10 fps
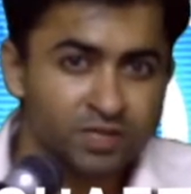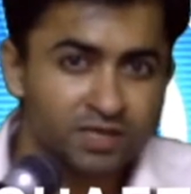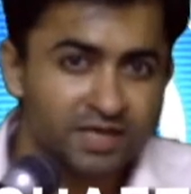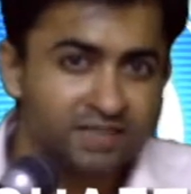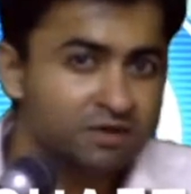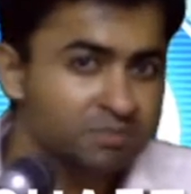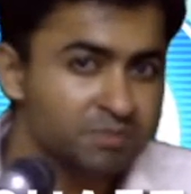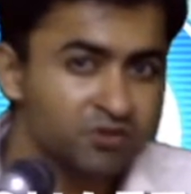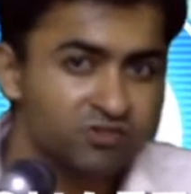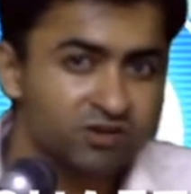In the
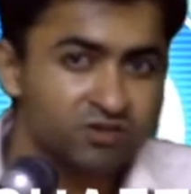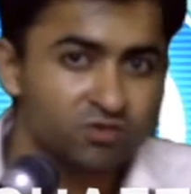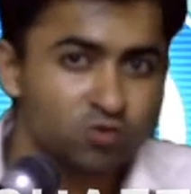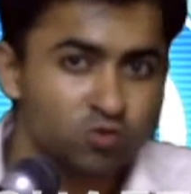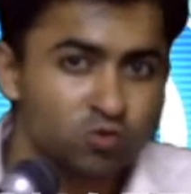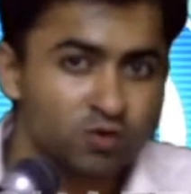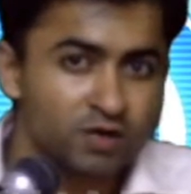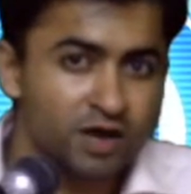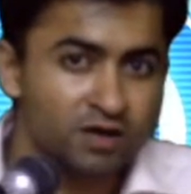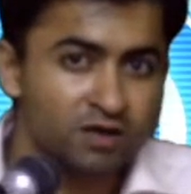patients who
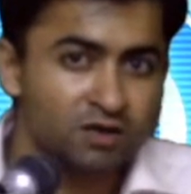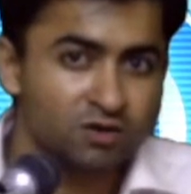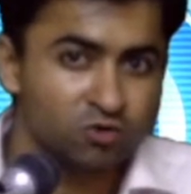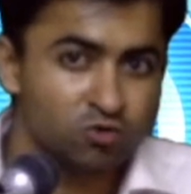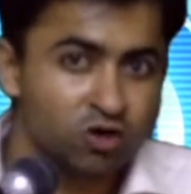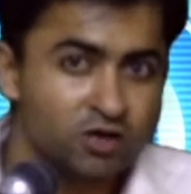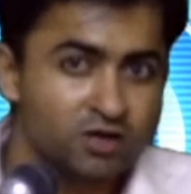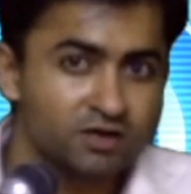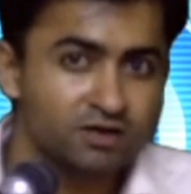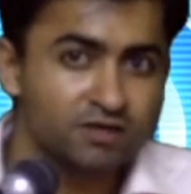do not
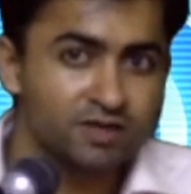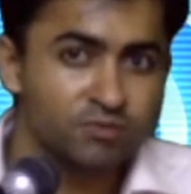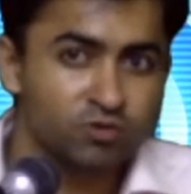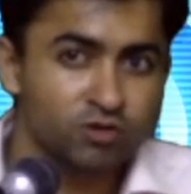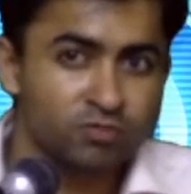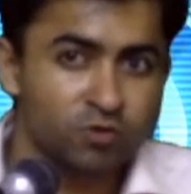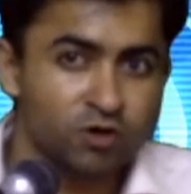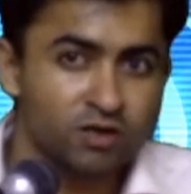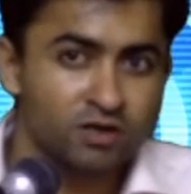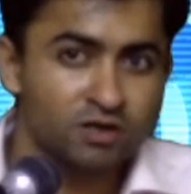seem to
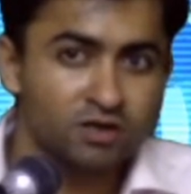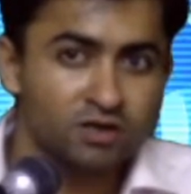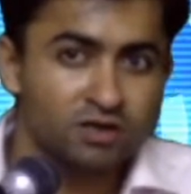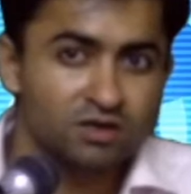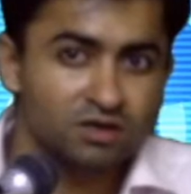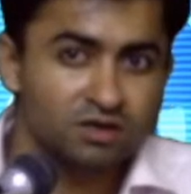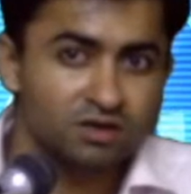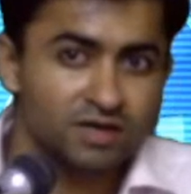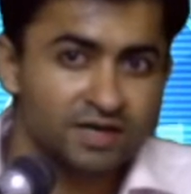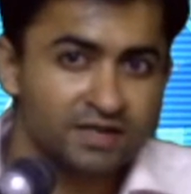respond,
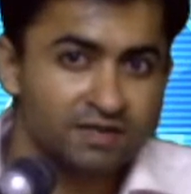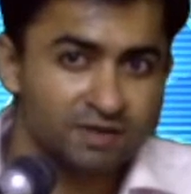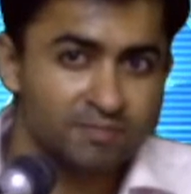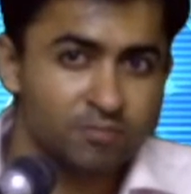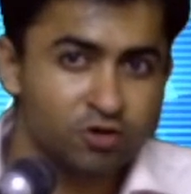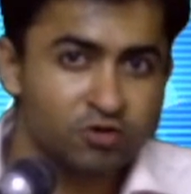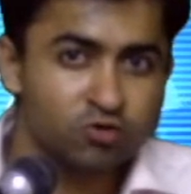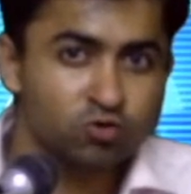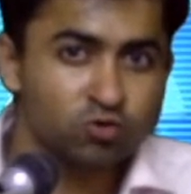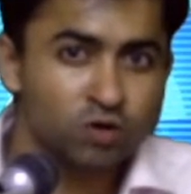it is important
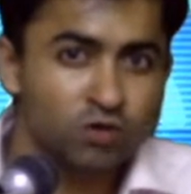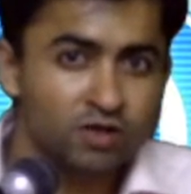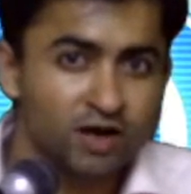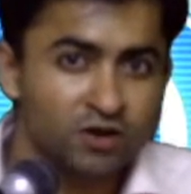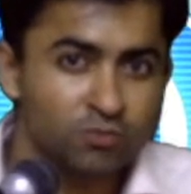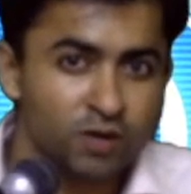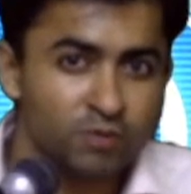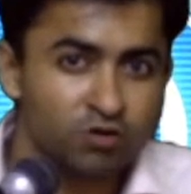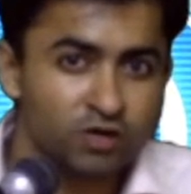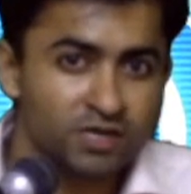to rule out
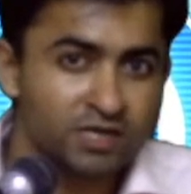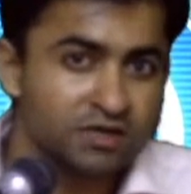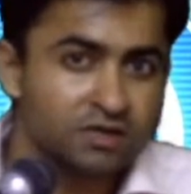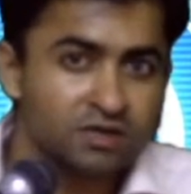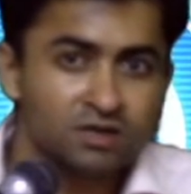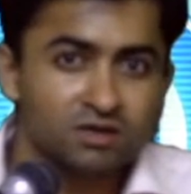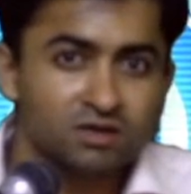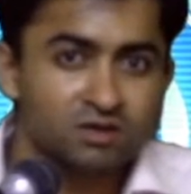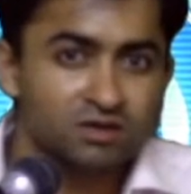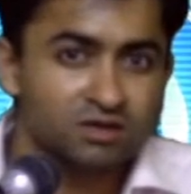cardiopulmonary
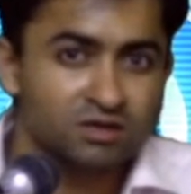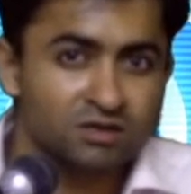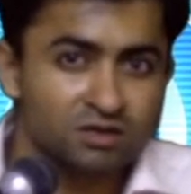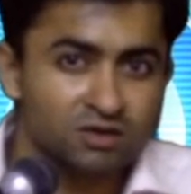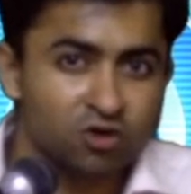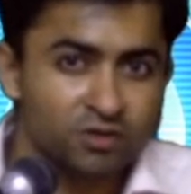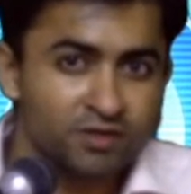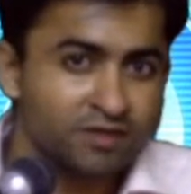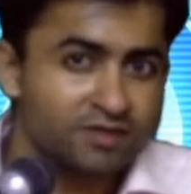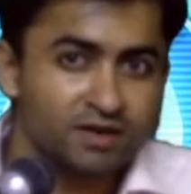
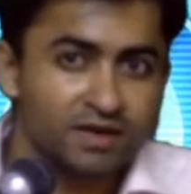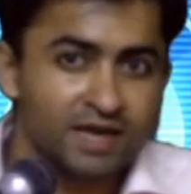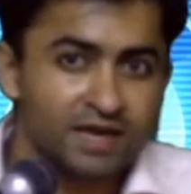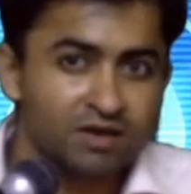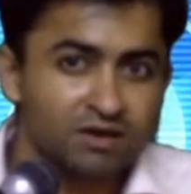causes like